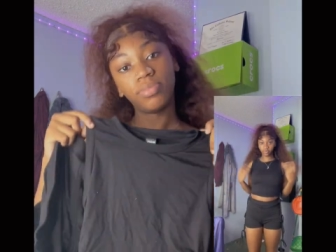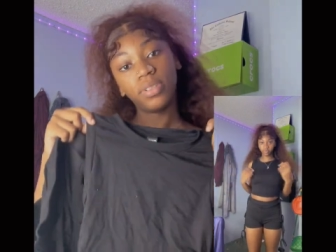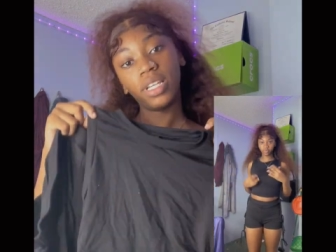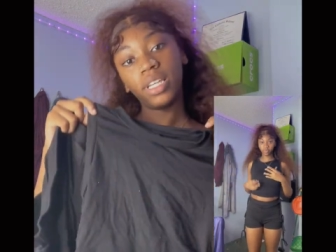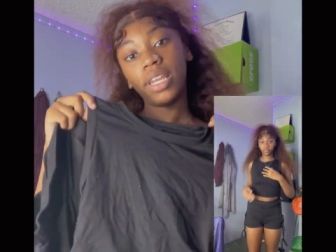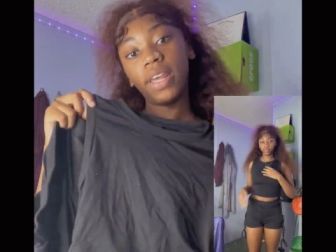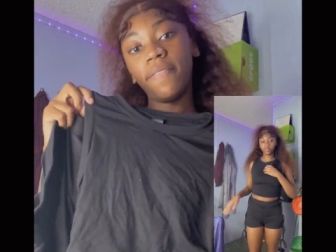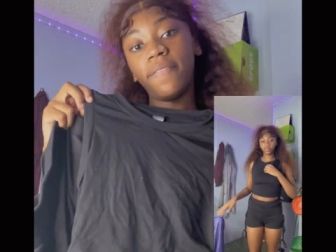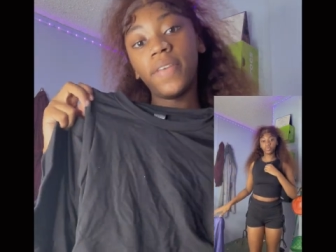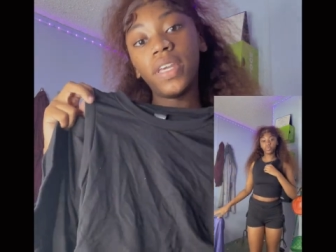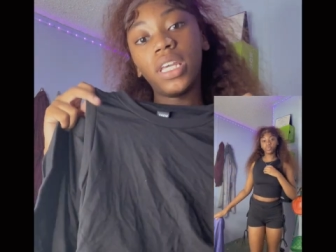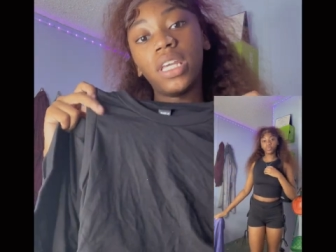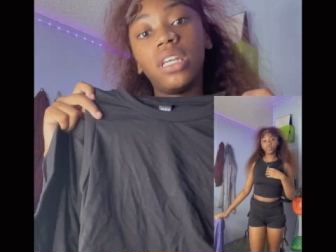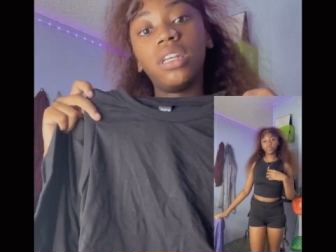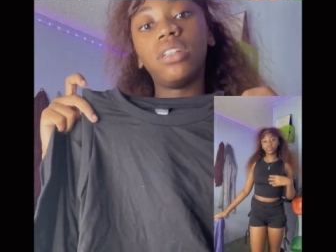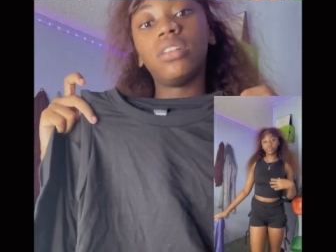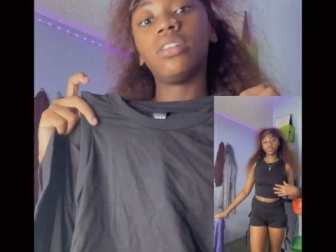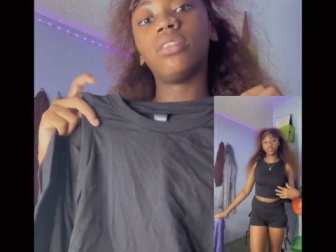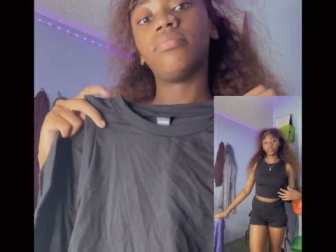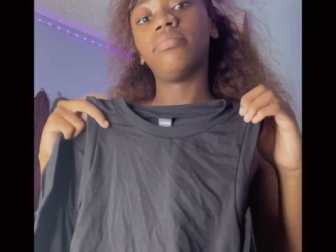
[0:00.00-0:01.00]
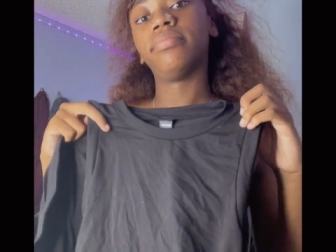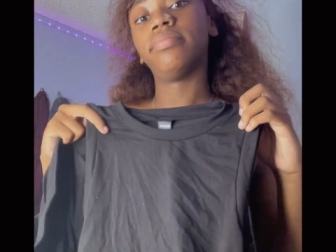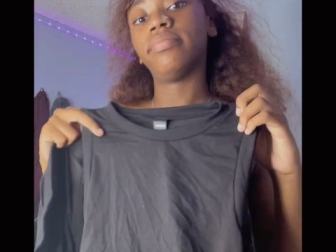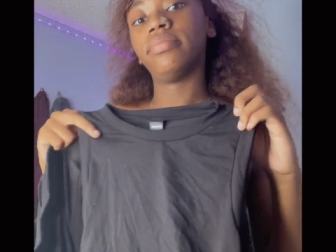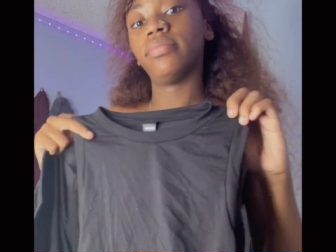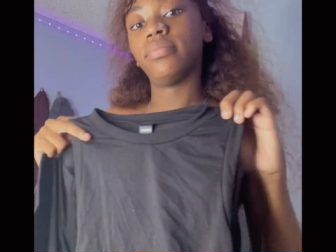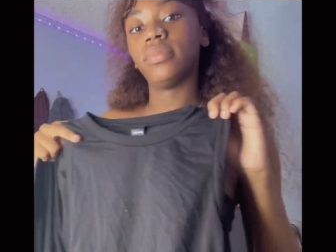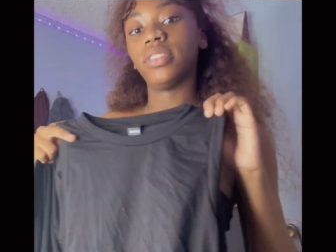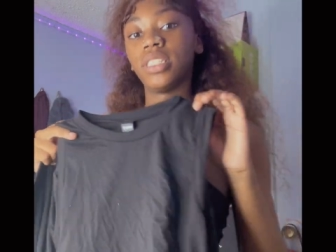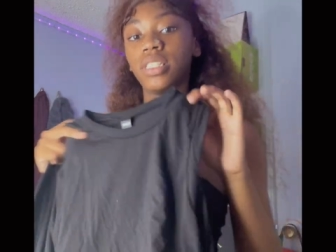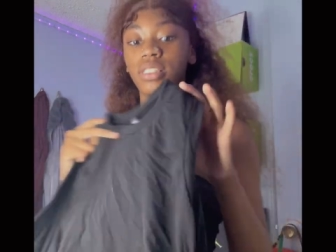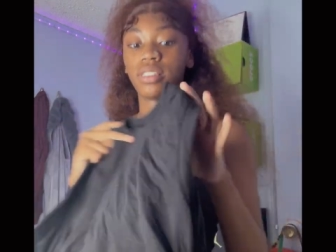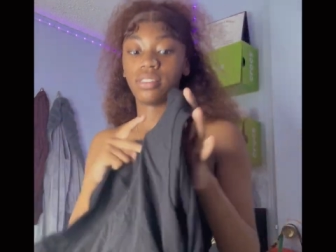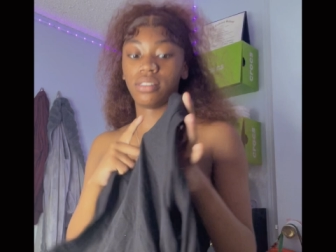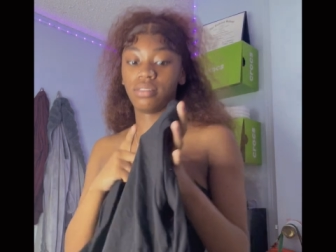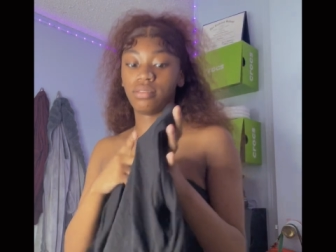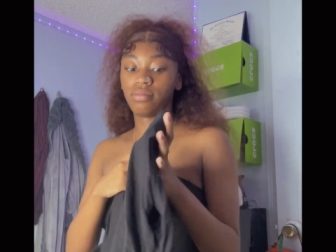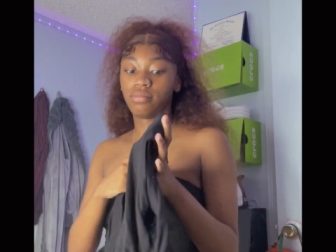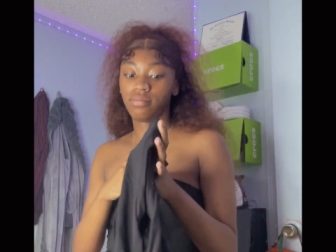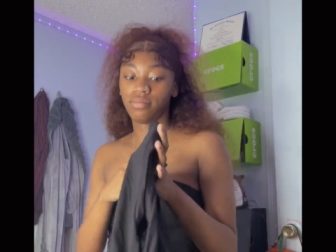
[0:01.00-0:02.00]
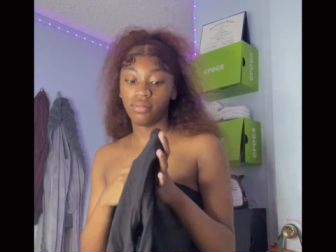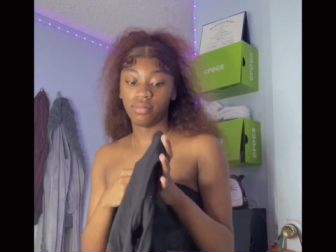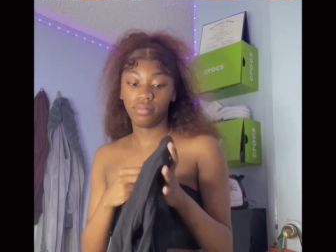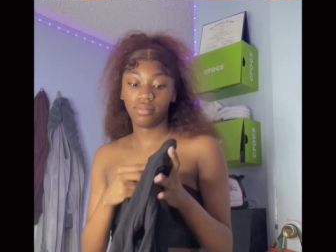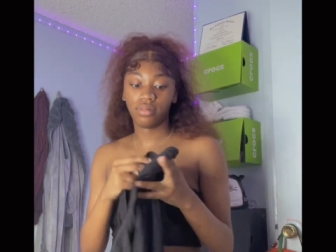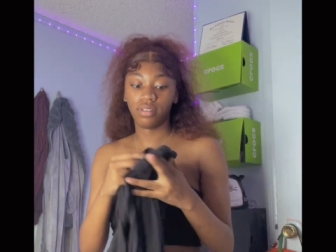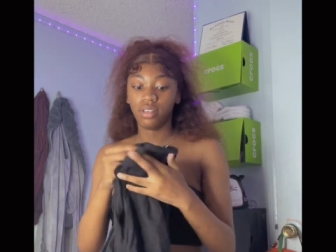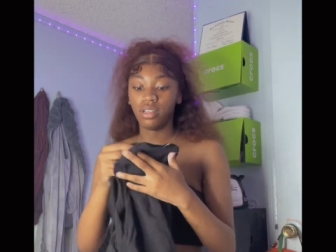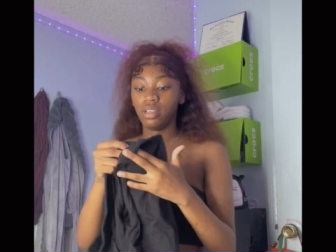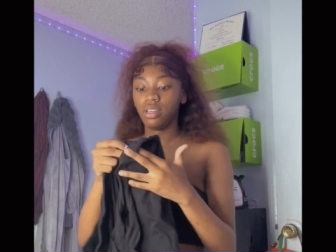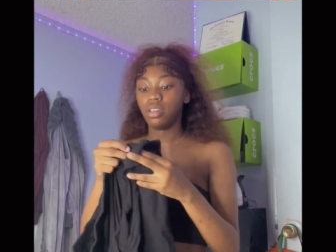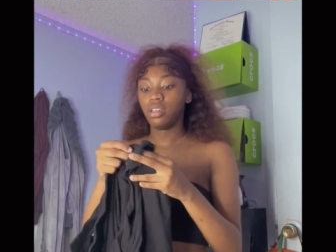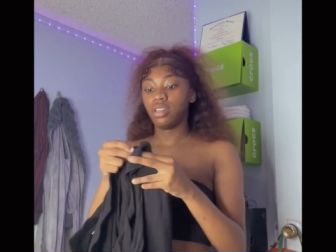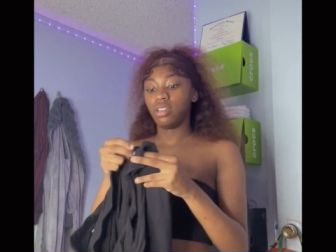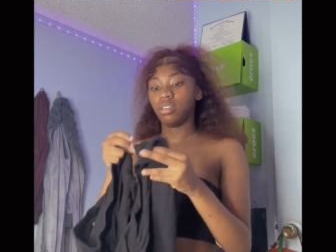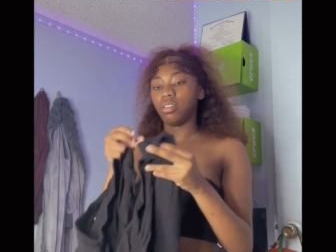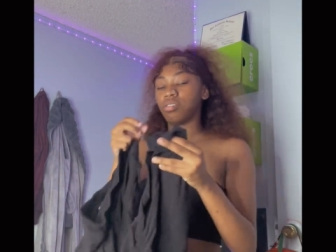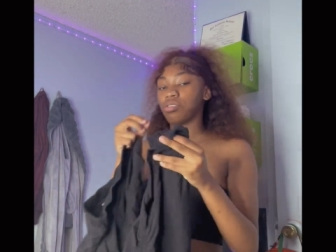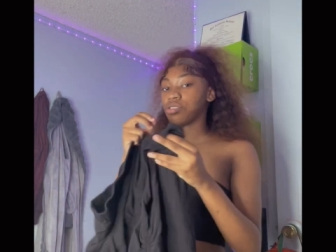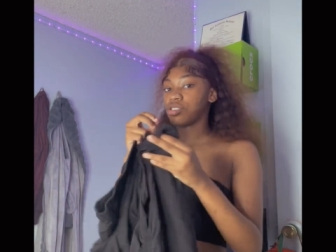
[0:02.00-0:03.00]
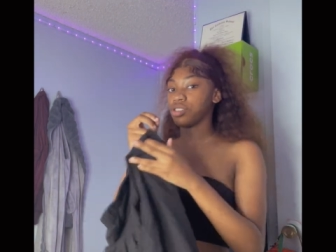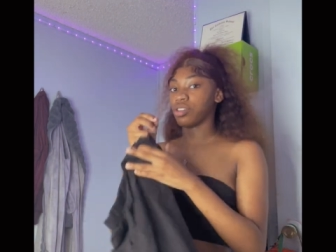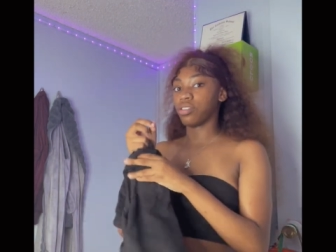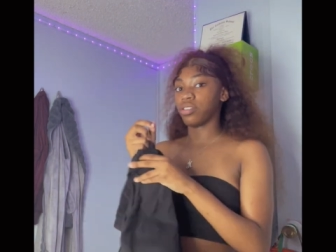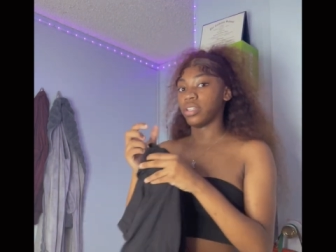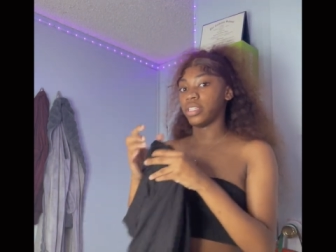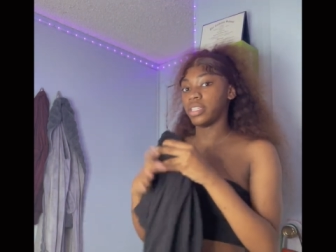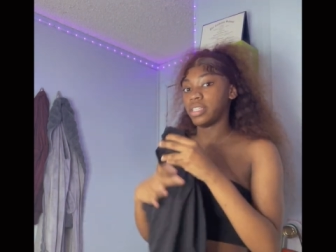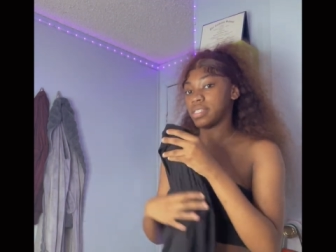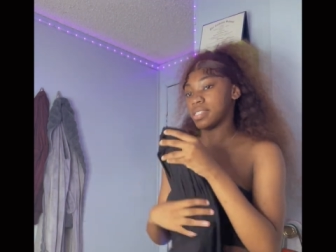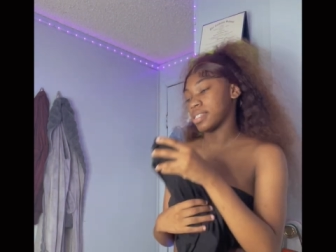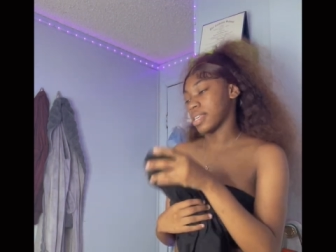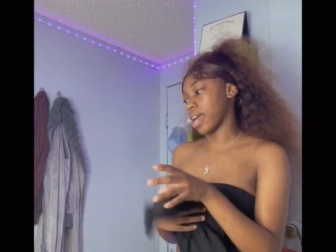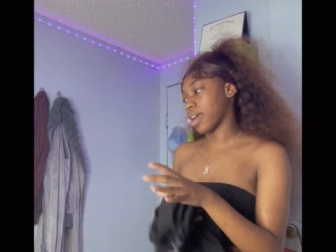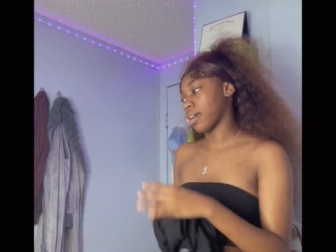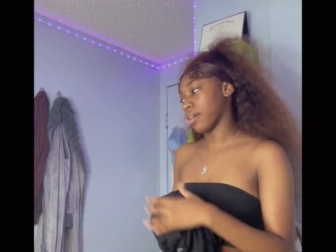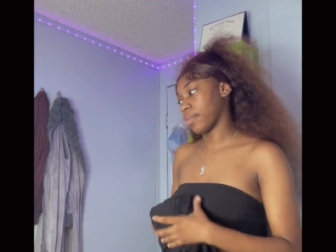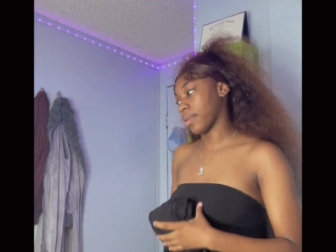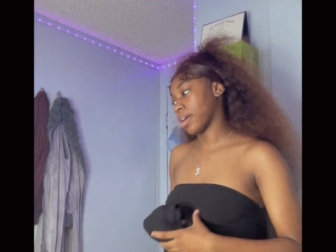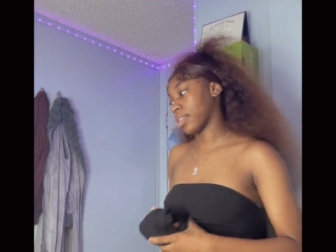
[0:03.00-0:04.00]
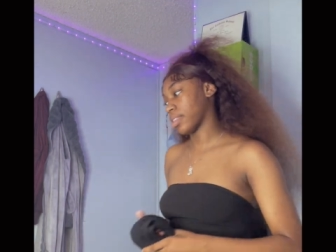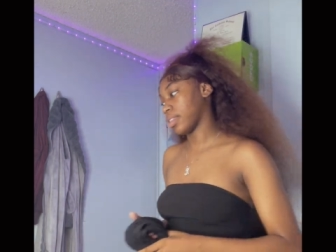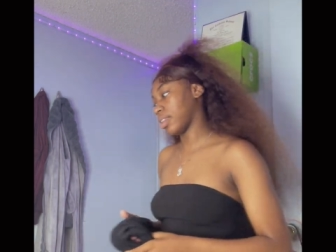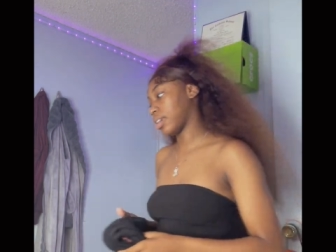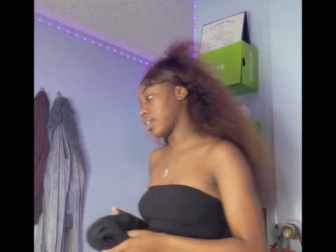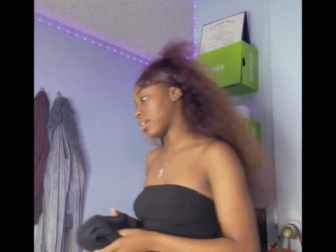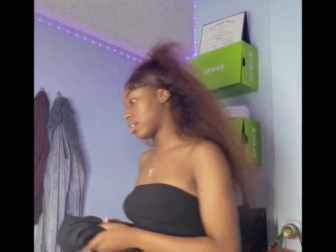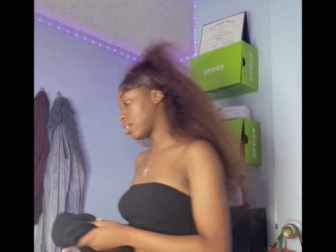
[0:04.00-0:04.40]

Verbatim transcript: they fit good. Just you the shirt a little tight around me.